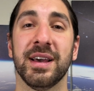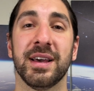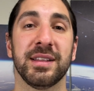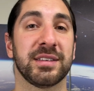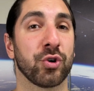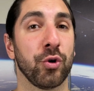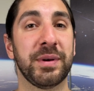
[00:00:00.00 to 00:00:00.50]

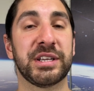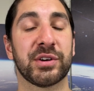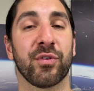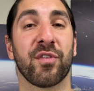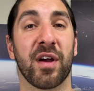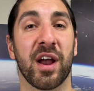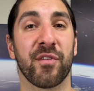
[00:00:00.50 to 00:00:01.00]
This could be
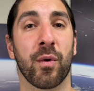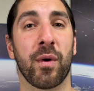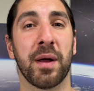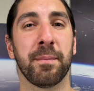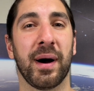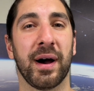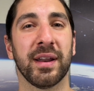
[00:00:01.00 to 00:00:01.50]
different for
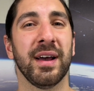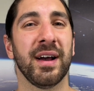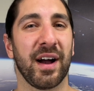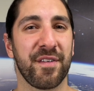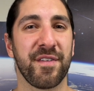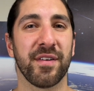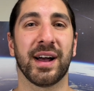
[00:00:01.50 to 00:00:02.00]
everyone, but
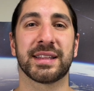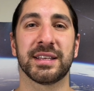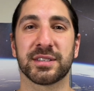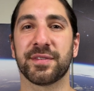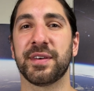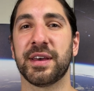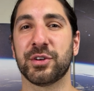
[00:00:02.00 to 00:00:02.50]
I feel like this
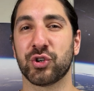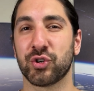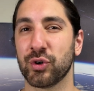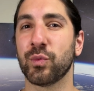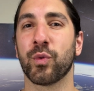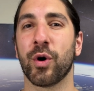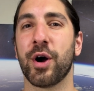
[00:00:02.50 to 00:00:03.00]
fit
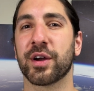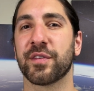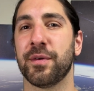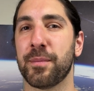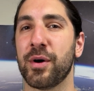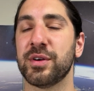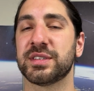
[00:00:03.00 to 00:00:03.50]
should work for
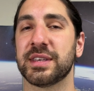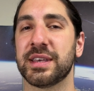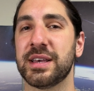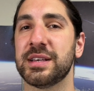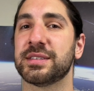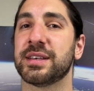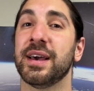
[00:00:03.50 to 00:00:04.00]
most
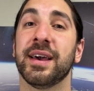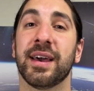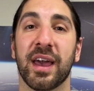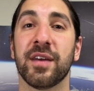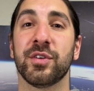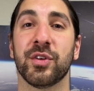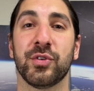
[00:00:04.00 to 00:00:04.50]
ears,
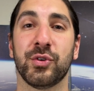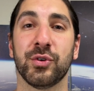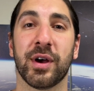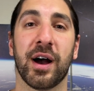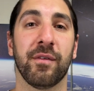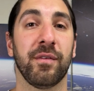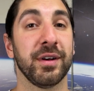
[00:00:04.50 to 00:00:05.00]
even if you do
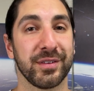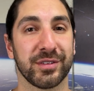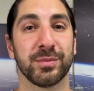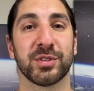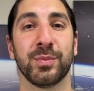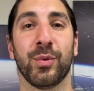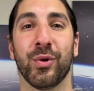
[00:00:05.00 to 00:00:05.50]
have some
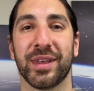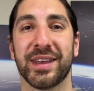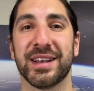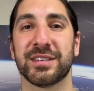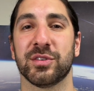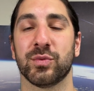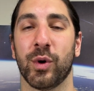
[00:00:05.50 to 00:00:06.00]
smaller ears as